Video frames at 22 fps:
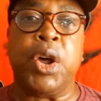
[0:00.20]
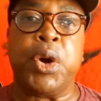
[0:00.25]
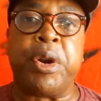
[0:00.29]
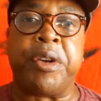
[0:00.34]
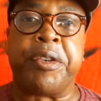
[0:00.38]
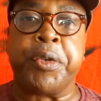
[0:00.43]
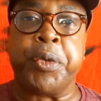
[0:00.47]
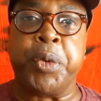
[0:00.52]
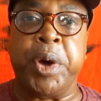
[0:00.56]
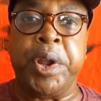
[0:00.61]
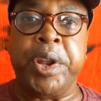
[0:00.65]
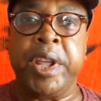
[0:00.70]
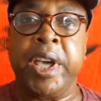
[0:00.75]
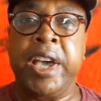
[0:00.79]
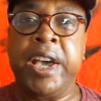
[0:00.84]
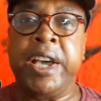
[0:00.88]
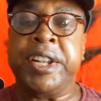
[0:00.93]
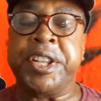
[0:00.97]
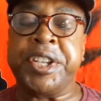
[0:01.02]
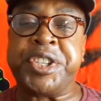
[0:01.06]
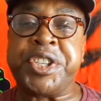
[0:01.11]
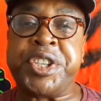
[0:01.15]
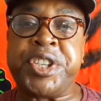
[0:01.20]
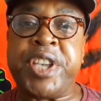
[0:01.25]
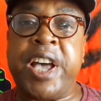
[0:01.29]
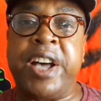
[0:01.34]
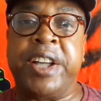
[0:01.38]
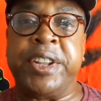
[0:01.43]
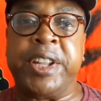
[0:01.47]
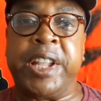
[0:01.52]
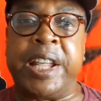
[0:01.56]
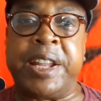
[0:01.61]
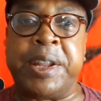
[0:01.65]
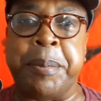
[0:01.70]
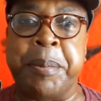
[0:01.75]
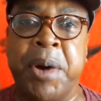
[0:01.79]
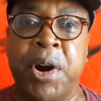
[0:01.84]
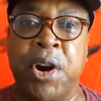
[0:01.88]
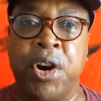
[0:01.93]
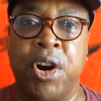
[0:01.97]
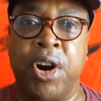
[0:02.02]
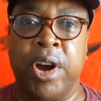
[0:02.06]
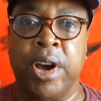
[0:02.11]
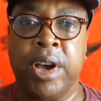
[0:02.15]
everyone, this is Eldad
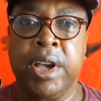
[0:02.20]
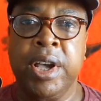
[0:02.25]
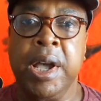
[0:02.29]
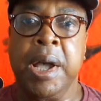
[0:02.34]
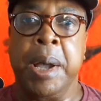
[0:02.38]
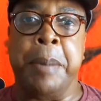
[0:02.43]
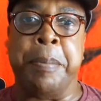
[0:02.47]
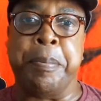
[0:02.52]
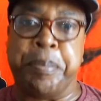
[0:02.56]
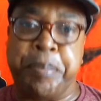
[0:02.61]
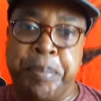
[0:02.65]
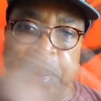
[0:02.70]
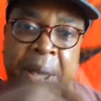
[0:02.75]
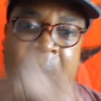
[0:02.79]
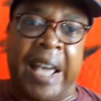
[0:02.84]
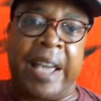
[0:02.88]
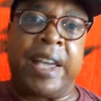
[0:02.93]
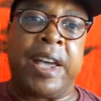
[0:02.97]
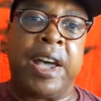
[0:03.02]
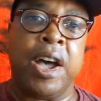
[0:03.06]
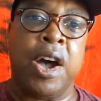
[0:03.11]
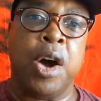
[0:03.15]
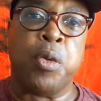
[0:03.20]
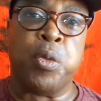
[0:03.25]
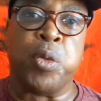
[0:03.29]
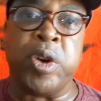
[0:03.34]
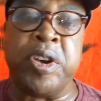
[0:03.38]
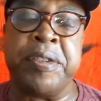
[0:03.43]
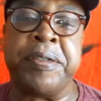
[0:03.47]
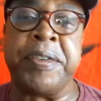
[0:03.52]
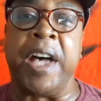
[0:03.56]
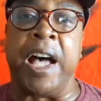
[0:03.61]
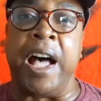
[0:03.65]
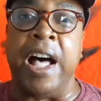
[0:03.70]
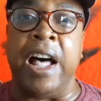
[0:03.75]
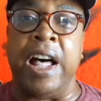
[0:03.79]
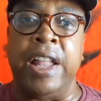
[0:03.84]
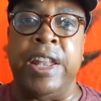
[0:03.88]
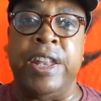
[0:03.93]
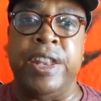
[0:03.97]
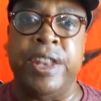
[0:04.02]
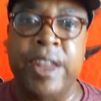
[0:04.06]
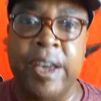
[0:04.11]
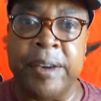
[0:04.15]
Amara, back with
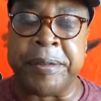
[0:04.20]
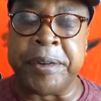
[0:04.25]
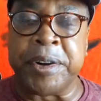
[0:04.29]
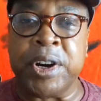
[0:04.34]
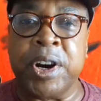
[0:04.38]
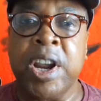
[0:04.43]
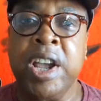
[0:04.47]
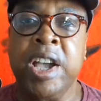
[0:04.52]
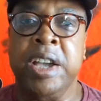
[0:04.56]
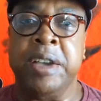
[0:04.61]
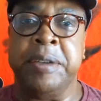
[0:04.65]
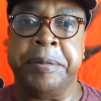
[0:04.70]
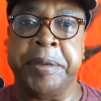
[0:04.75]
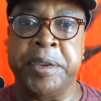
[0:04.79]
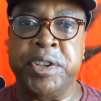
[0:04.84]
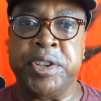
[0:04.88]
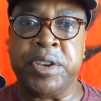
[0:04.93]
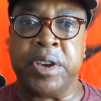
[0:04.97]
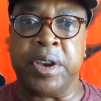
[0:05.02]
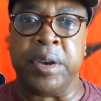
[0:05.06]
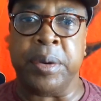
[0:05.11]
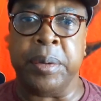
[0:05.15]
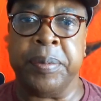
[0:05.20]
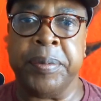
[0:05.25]
another video.